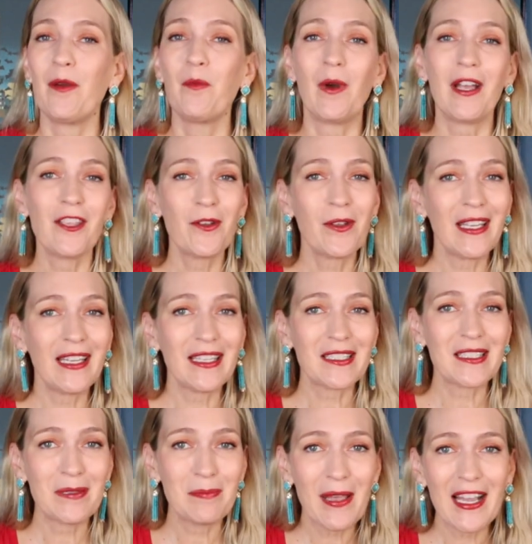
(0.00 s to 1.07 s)
and what you can
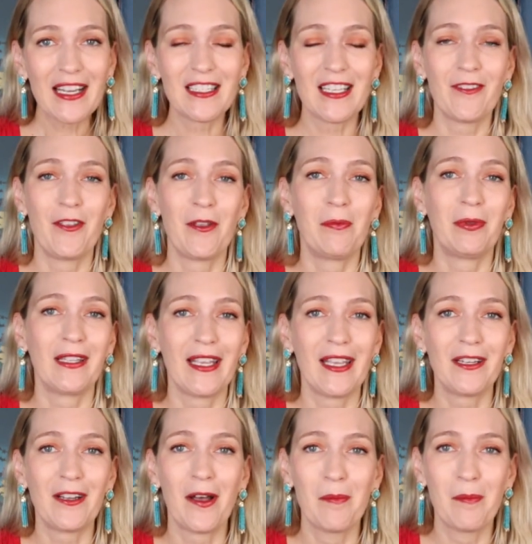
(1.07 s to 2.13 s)
expect if you
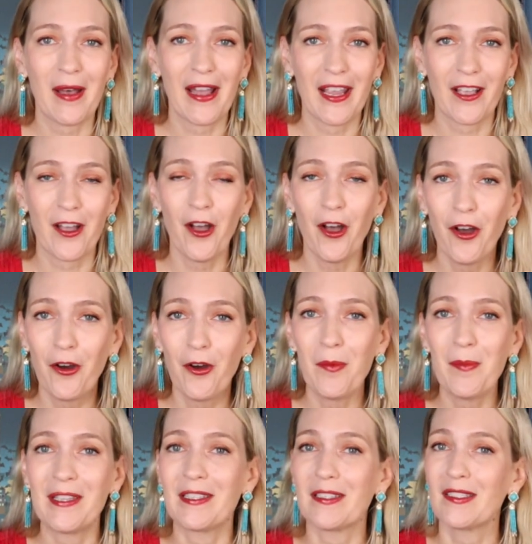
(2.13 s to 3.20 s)
plan on buying a
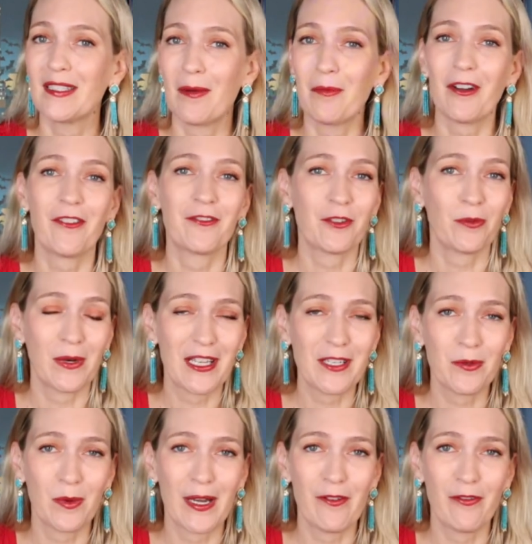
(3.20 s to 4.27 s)
home in the summer of twenty
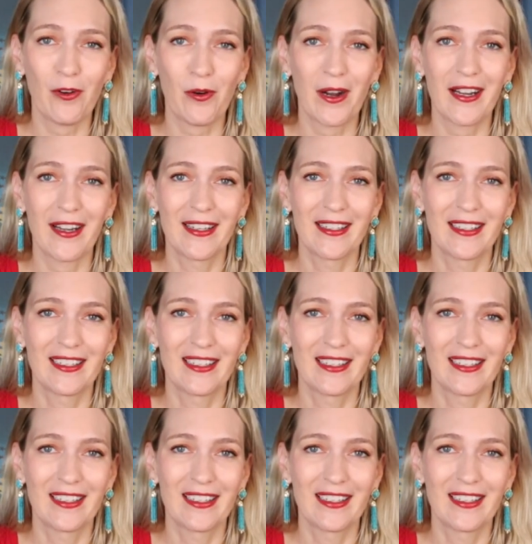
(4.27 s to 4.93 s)
twenty-four.